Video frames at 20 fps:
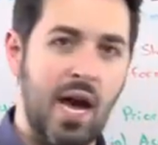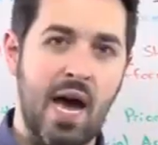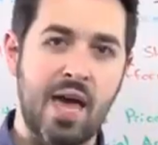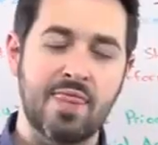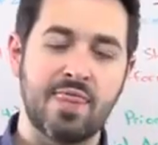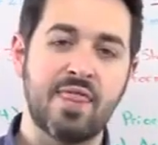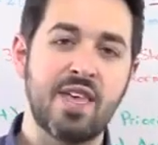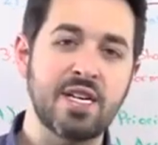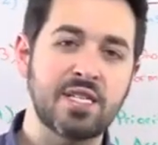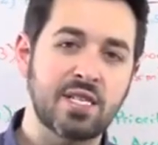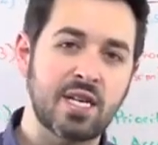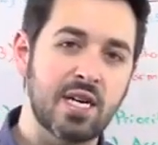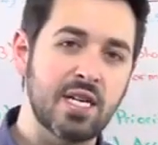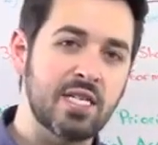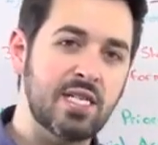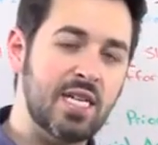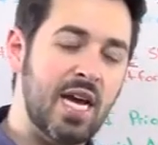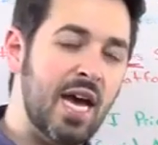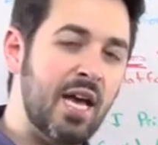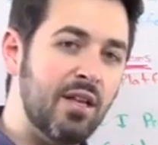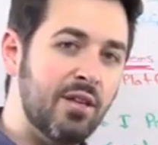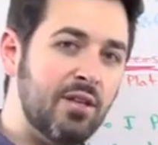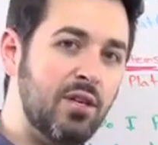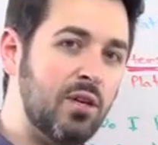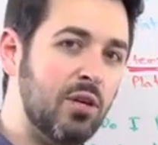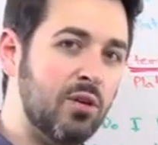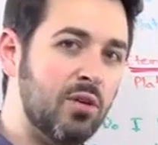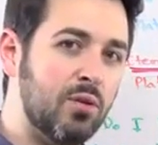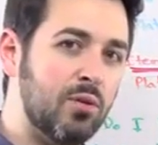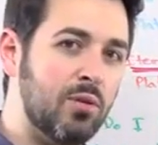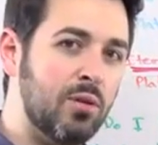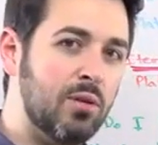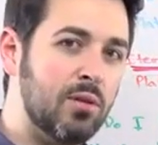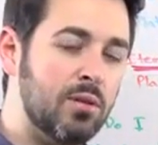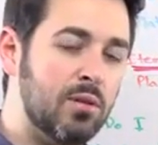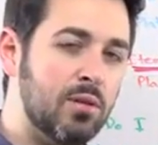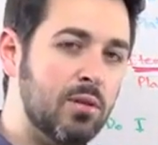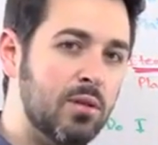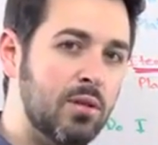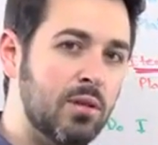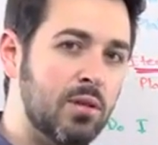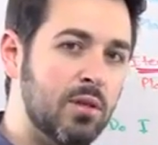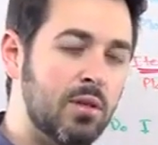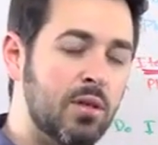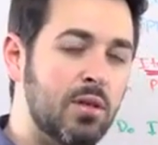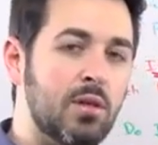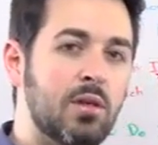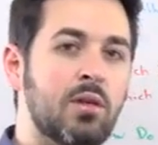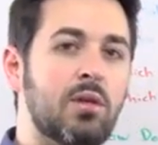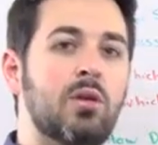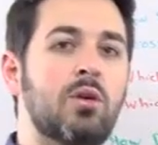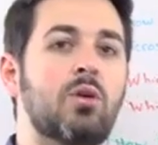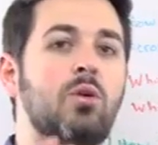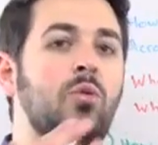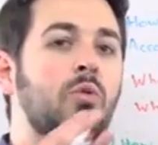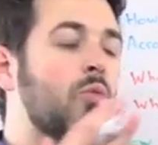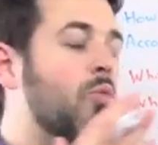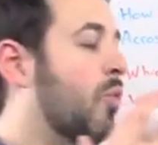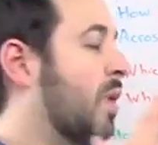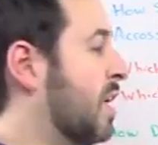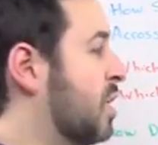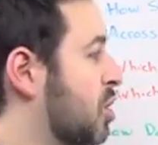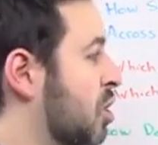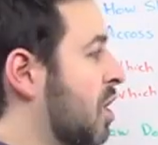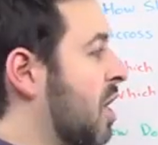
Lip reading: And this can tell you which